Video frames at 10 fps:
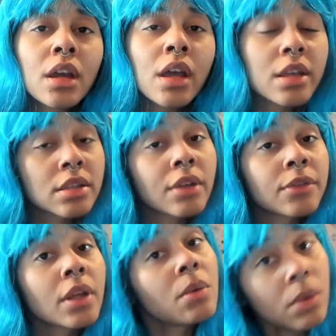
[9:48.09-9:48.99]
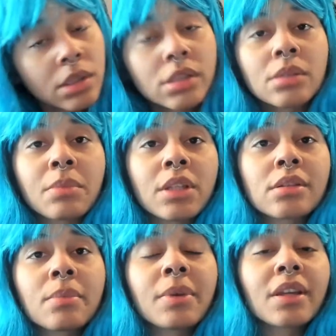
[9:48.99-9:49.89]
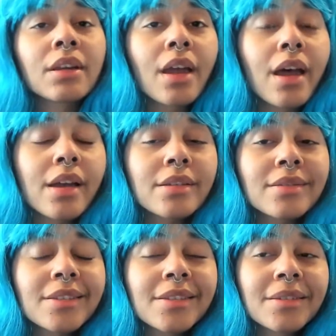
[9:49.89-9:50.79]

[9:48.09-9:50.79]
As if they wanted me to be, and